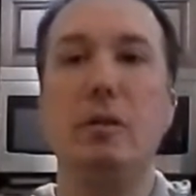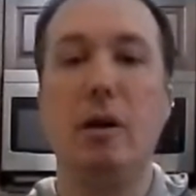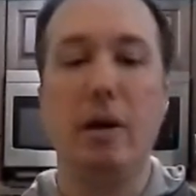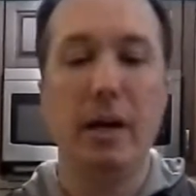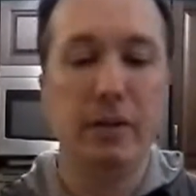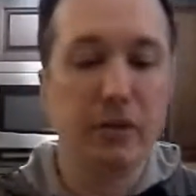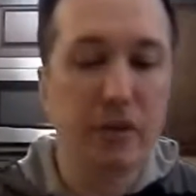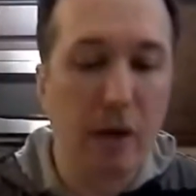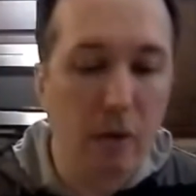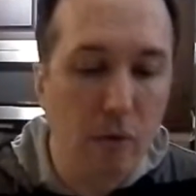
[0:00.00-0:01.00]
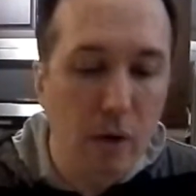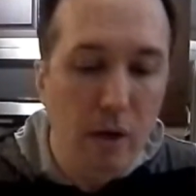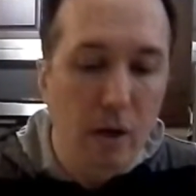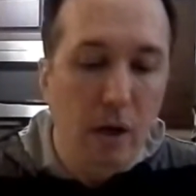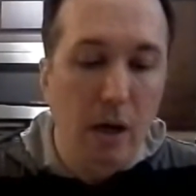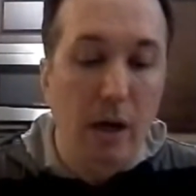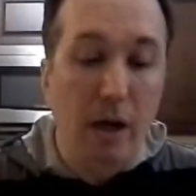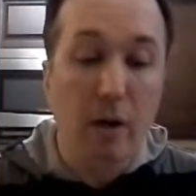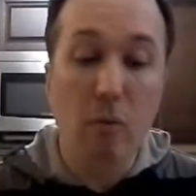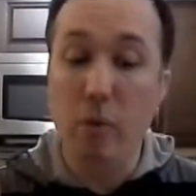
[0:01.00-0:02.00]
All right, so
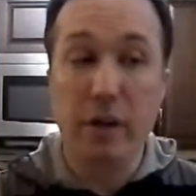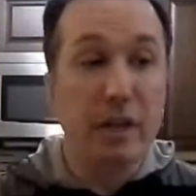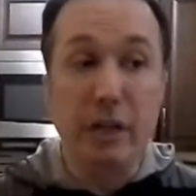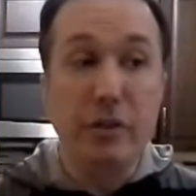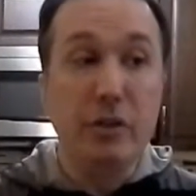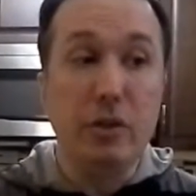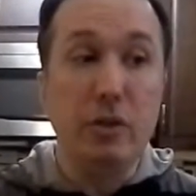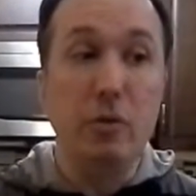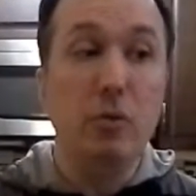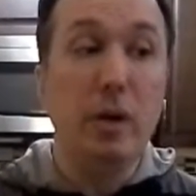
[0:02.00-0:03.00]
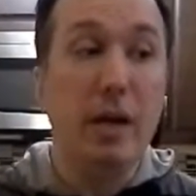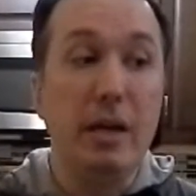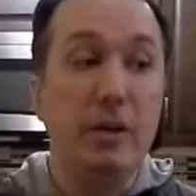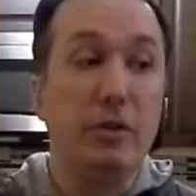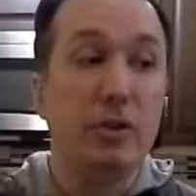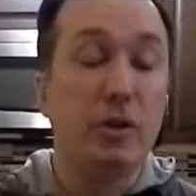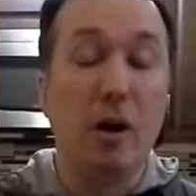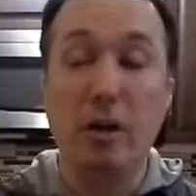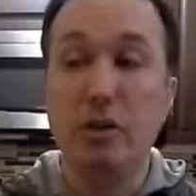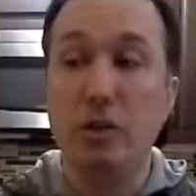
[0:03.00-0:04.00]
what you need to do is
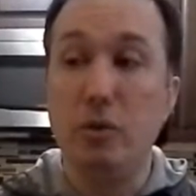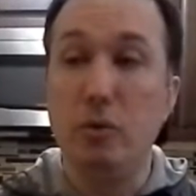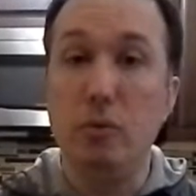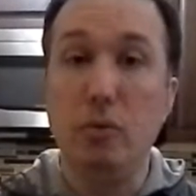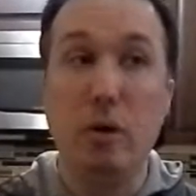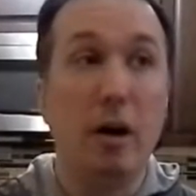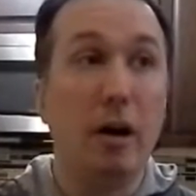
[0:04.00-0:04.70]
talk to